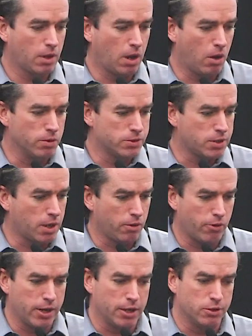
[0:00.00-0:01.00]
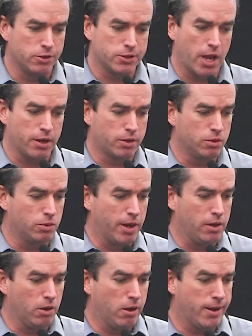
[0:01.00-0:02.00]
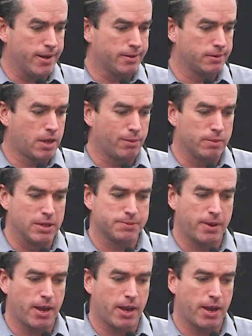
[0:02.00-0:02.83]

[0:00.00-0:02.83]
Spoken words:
I was reading a news article one night a couple of months